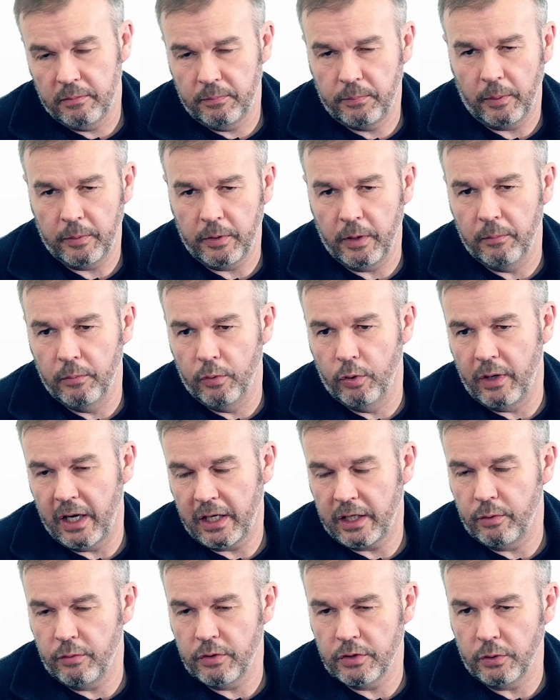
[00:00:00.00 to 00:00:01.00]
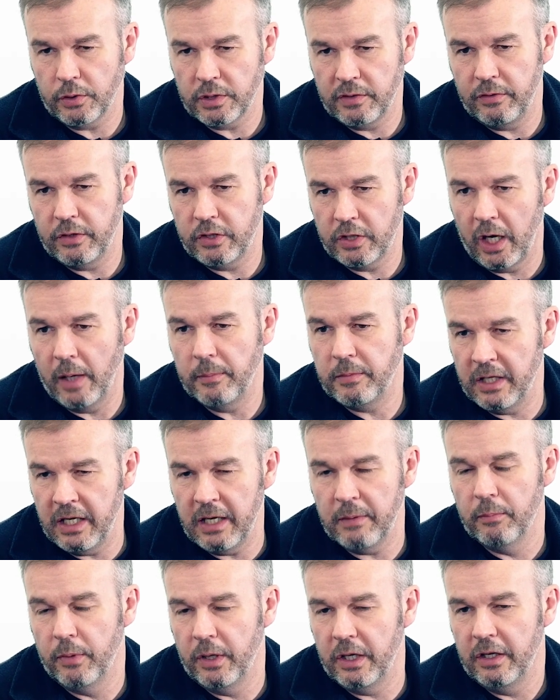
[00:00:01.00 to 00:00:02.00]
probably got more accurate results if you typed it
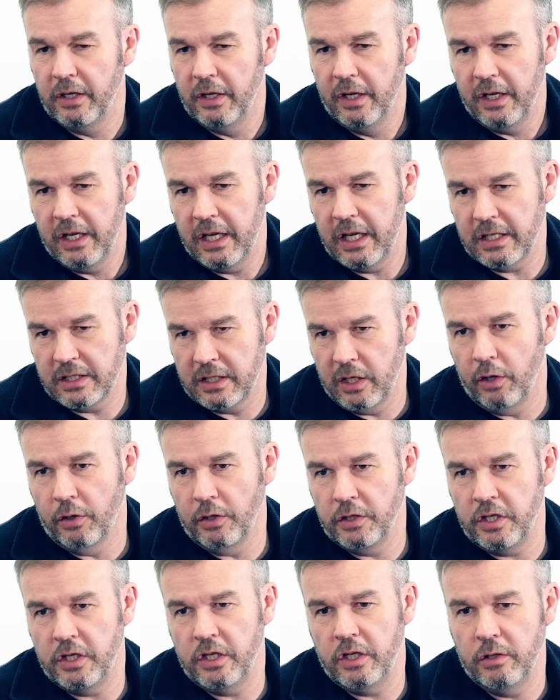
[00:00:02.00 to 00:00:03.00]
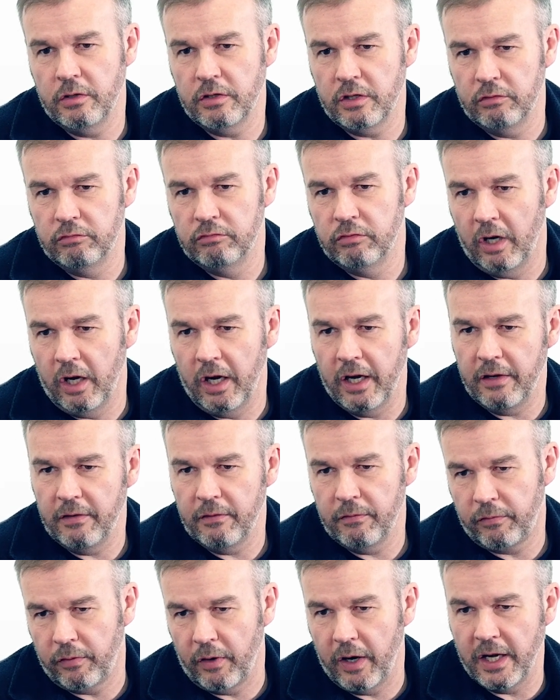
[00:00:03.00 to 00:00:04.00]
in. But as long as you use the
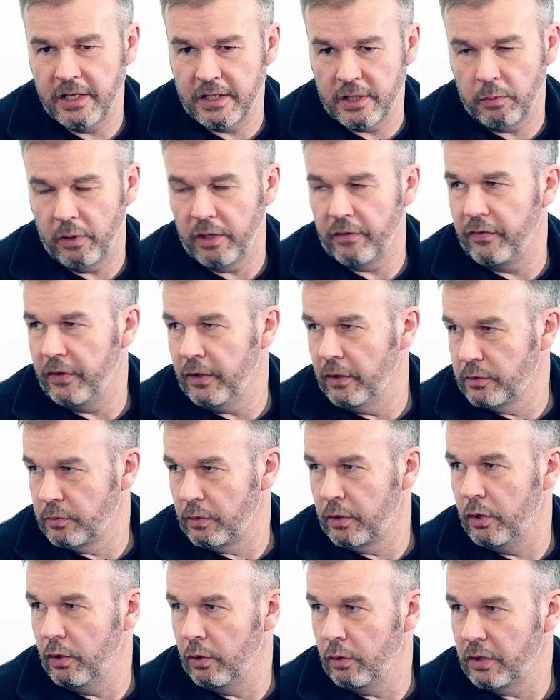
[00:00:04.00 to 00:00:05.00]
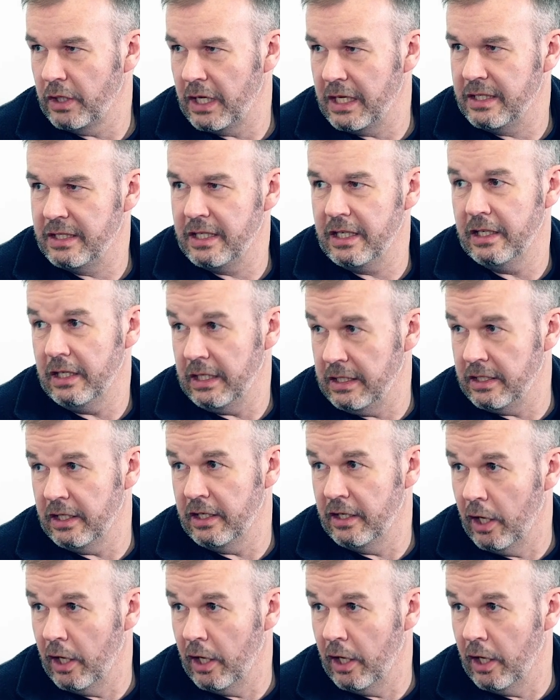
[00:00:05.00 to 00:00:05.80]
right phrases, what the fields were called, it did